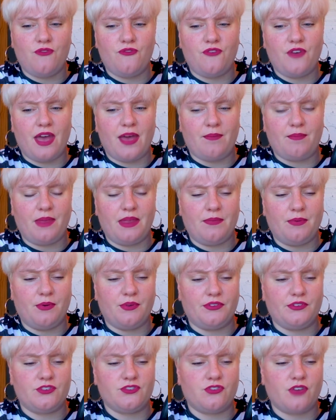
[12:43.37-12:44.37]
fat
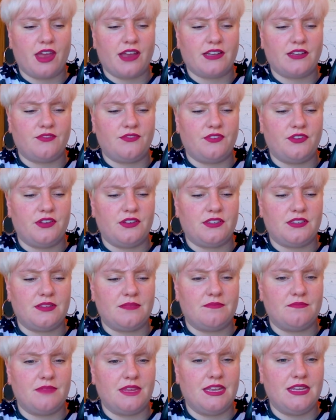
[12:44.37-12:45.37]
people's
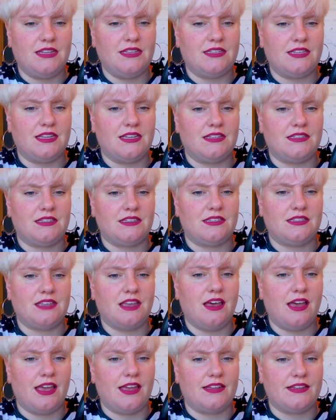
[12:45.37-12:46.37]
attractiveness means in
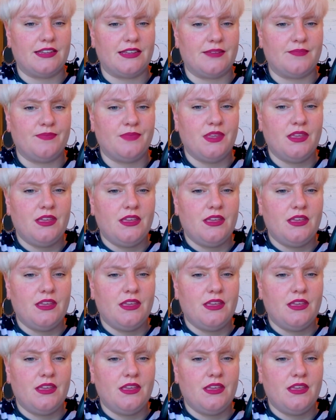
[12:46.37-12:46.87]
society.